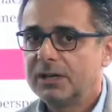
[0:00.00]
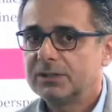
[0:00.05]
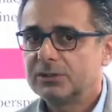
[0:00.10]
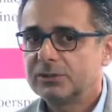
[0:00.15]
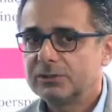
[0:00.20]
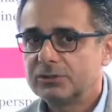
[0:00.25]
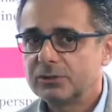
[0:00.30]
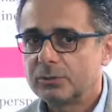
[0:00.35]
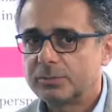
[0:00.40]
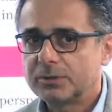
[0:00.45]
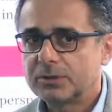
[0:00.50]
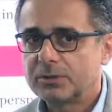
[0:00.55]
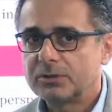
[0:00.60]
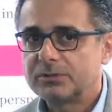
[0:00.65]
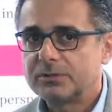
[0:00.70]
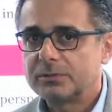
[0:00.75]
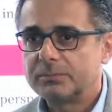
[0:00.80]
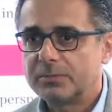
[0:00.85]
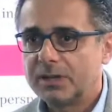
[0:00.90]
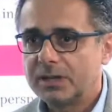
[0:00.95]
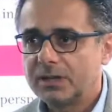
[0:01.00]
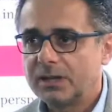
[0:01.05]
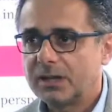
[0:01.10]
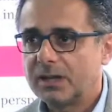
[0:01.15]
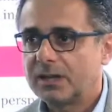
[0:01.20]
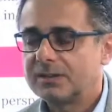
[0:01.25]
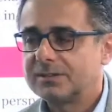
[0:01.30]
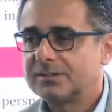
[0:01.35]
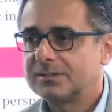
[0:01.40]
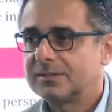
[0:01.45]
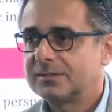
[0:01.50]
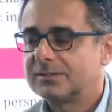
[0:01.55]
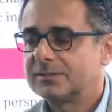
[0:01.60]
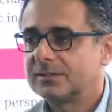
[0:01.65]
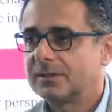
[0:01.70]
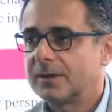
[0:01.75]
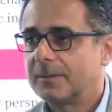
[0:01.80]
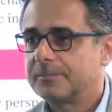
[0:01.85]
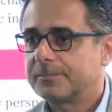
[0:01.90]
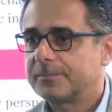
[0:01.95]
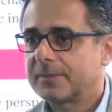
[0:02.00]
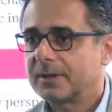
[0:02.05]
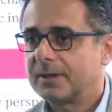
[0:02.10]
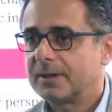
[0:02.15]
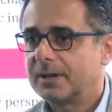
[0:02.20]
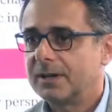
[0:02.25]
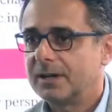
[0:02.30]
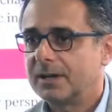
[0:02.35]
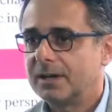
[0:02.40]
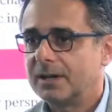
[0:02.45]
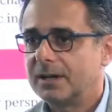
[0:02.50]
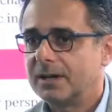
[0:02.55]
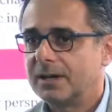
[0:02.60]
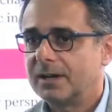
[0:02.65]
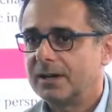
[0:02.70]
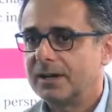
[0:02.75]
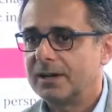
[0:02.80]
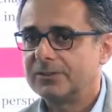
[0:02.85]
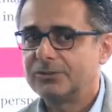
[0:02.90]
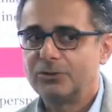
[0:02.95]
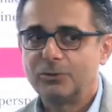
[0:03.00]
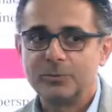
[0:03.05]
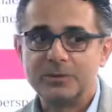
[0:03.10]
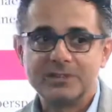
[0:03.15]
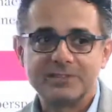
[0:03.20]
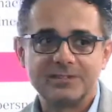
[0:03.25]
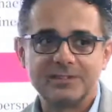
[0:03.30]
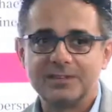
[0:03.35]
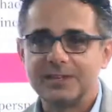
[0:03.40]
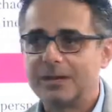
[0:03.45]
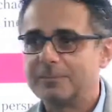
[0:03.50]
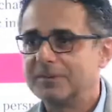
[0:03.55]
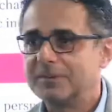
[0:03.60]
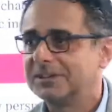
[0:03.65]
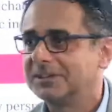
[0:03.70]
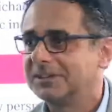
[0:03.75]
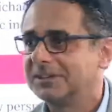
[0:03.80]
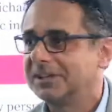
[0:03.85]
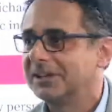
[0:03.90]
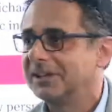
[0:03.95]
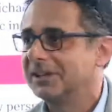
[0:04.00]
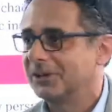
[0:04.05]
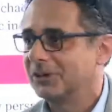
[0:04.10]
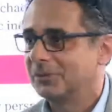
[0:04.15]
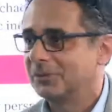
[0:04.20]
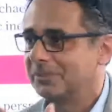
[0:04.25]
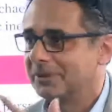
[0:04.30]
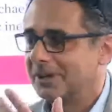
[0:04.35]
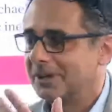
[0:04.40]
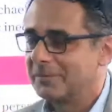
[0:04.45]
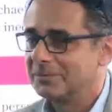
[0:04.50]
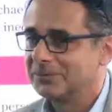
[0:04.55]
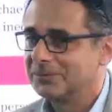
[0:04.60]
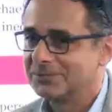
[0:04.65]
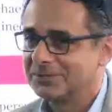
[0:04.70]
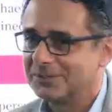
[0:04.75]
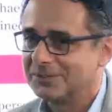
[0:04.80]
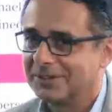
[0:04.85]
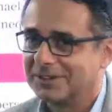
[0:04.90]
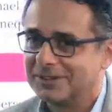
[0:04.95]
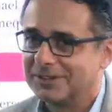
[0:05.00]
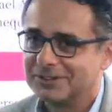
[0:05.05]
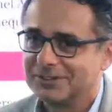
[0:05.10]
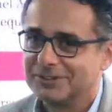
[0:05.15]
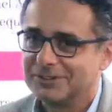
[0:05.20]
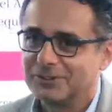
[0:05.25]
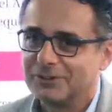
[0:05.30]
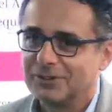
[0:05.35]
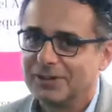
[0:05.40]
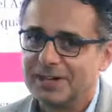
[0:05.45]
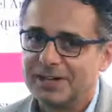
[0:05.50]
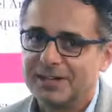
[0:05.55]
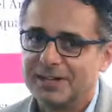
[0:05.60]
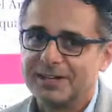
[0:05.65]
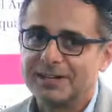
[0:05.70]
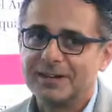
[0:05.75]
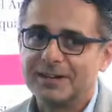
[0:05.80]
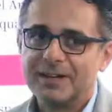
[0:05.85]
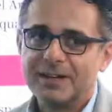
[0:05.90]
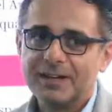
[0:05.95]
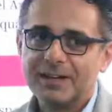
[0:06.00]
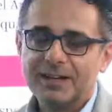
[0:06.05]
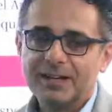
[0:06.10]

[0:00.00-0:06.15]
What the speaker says: It's also because in many cases, as you will see, I mean, here or perhaps online,